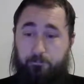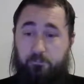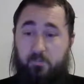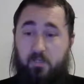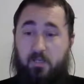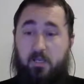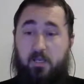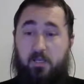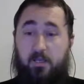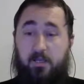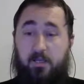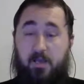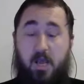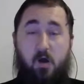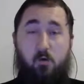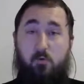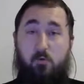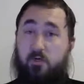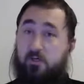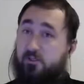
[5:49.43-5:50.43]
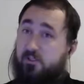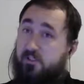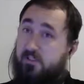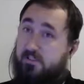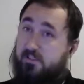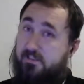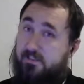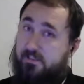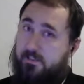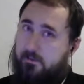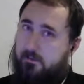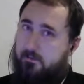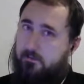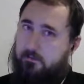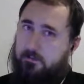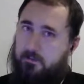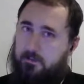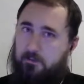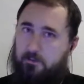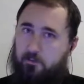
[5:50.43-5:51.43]
And now we are still
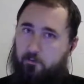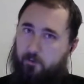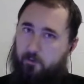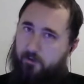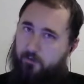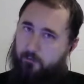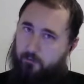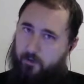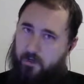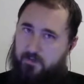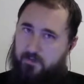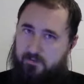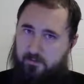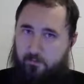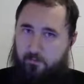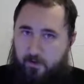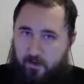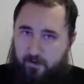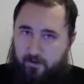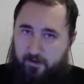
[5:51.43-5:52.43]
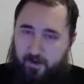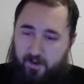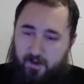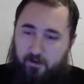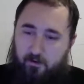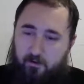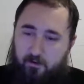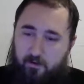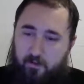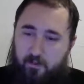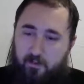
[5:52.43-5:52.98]
dealing with ransomware now.